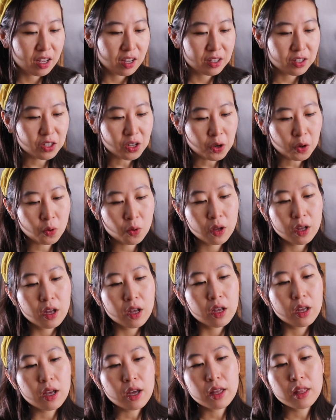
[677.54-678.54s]
So
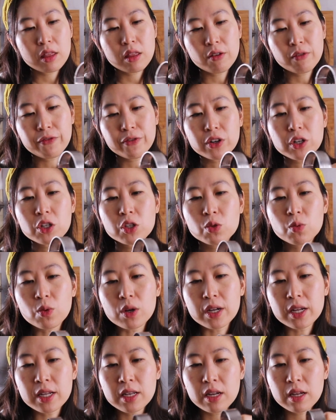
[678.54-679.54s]
the first
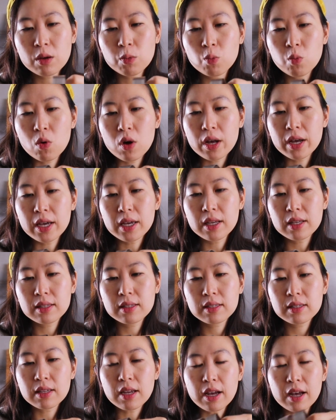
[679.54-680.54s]
one
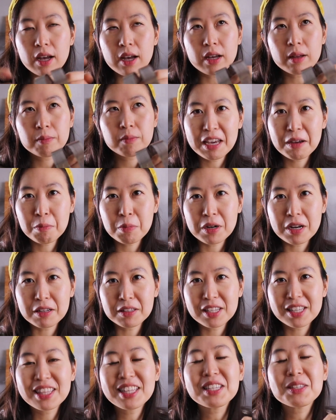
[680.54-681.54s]
was, can't
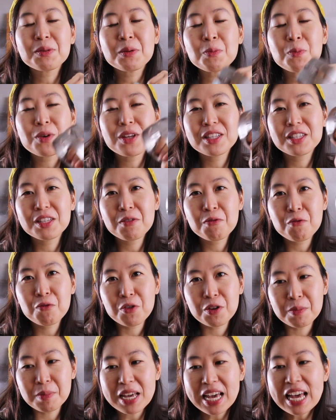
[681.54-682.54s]
pronounce it. This one wasn't
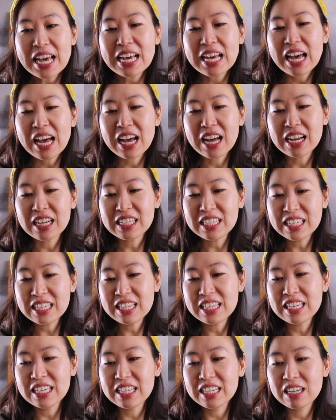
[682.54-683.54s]
from
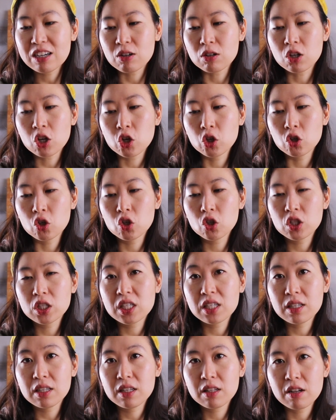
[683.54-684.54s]

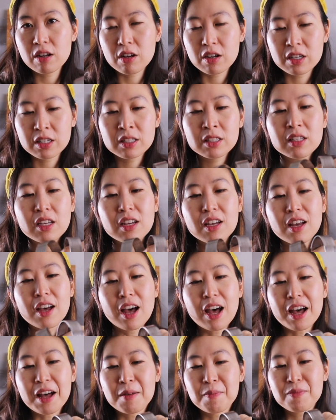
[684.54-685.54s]
Lacan.
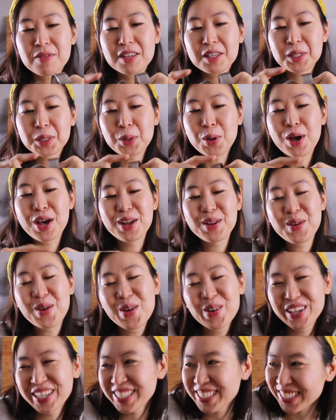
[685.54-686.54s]
This one
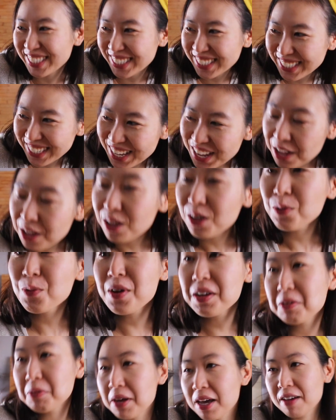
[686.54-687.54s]
was,
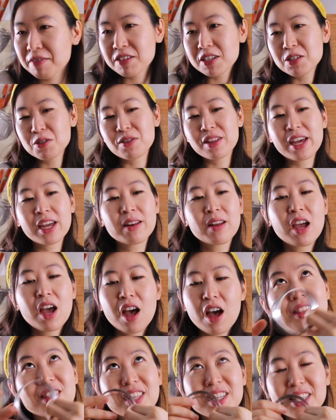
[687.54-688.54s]
why do I have to do that?
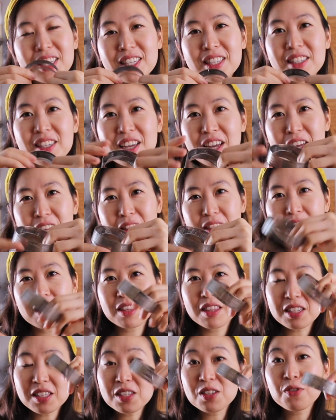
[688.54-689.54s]
This
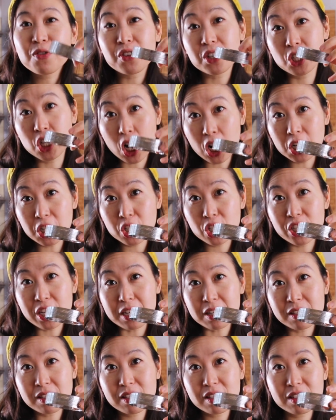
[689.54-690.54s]
is for tart
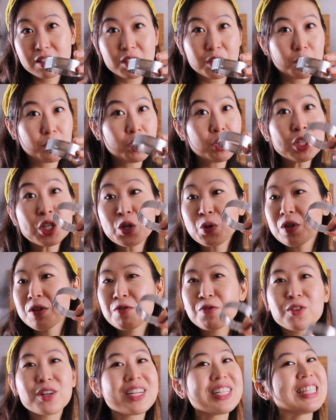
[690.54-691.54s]
shells. So you know in
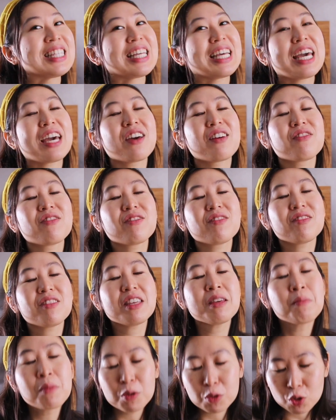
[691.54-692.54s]
France they have
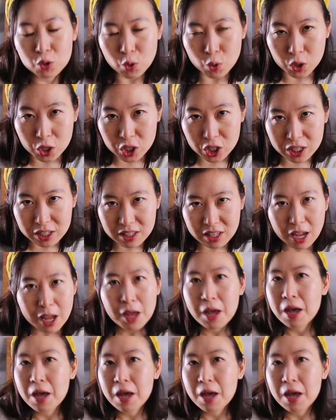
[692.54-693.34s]
the most gorgeous